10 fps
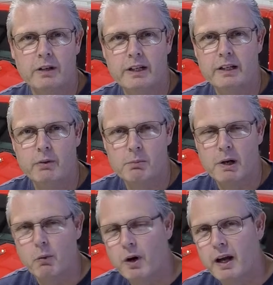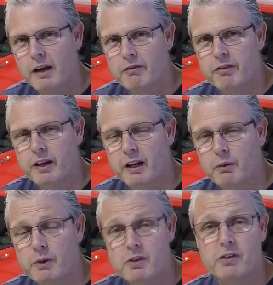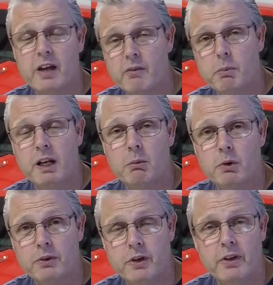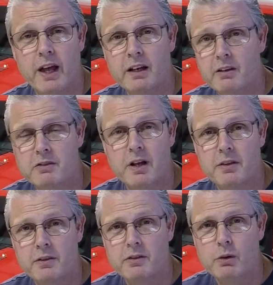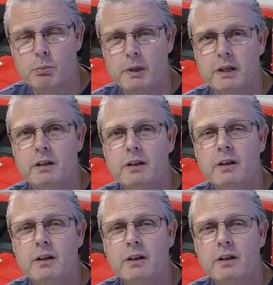to eat with my wife, and we just haven't been able to do that because nothing's open.